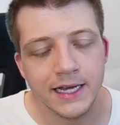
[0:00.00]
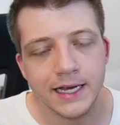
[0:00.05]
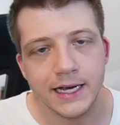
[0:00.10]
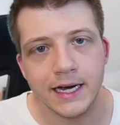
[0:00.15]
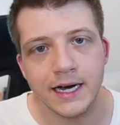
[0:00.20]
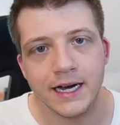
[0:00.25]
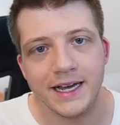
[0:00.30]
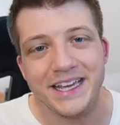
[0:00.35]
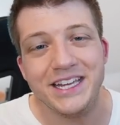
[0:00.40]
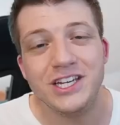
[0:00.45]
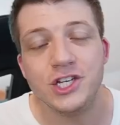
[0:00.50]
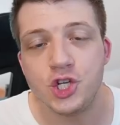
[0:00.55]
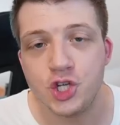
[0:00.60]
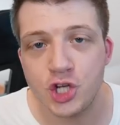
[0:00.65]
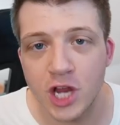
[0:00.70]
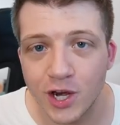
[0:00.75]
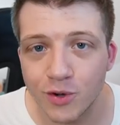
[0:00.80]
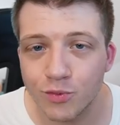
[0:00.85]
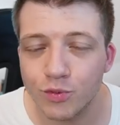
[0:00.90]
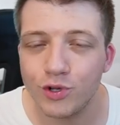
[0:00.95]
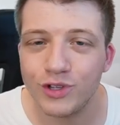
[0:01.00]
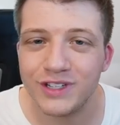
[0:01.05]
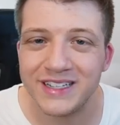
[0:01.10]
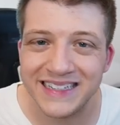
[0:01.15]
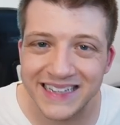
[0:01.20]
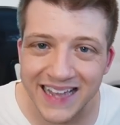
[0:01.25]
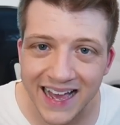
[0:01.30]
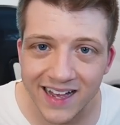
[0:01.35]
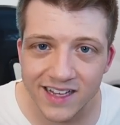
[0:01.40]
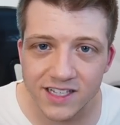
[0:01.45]
uh in general
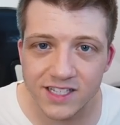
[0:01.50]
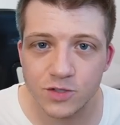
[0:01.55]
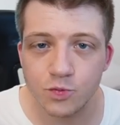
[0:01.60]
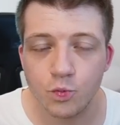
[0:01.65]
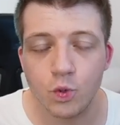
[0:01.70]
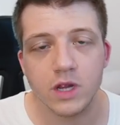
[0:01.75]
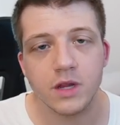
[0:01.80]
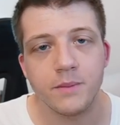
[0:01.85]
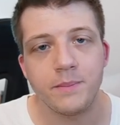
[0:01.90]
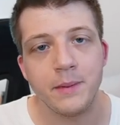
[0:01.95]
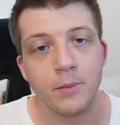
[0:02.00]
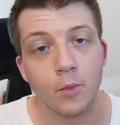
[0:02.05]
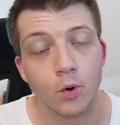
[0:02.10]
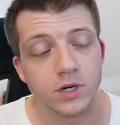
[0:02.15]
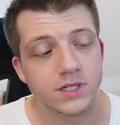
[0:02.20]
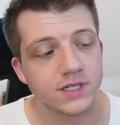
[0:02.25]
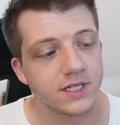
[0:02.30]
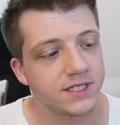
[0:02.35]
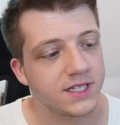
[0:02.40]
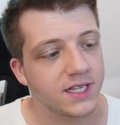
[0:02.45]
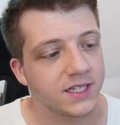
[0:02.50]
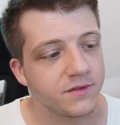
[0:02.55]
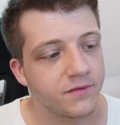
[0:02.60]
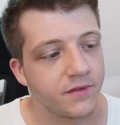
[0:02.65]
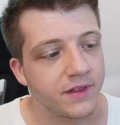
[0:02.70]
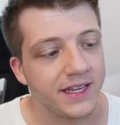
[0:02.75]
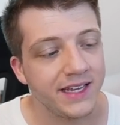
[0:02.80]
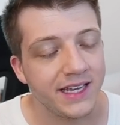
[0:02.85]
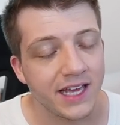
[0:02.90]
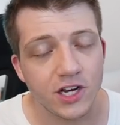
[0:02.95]
yes will it be more successful
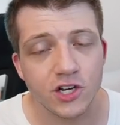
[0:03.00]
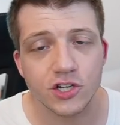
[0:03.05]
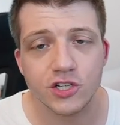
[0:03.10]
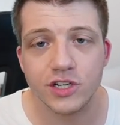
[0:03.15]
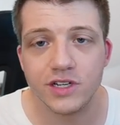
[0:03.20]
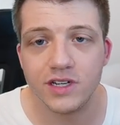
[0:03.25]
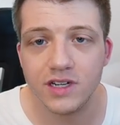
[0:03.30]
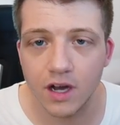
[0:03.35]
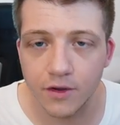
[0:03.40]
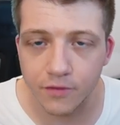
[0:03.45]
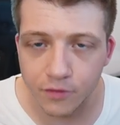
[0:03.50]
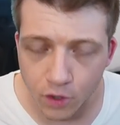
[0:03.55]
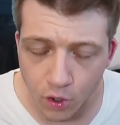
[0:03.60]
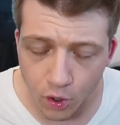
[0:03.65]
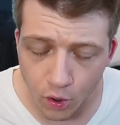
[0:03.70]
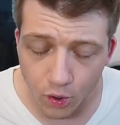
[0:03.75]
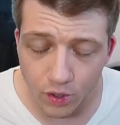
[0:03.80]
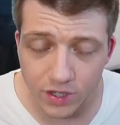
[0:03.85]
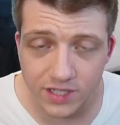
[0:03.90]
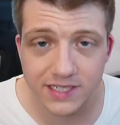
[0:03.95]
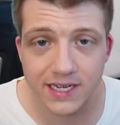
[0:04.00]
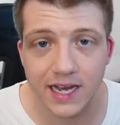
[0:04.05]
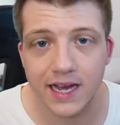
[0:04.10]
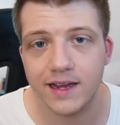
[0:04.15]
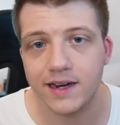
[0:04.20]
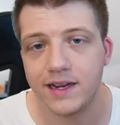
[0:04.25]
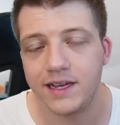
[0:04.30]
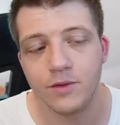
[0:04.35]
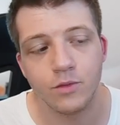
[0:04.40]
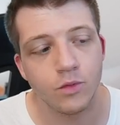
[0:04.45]
in Genshin of course
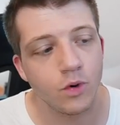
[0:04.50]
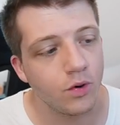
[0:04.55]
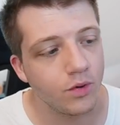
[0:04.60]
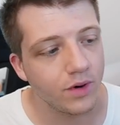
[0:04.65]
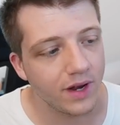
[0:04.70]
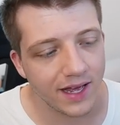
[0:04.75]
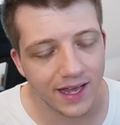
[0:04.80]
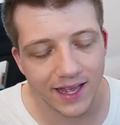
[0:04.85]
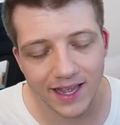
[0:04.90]
not it won't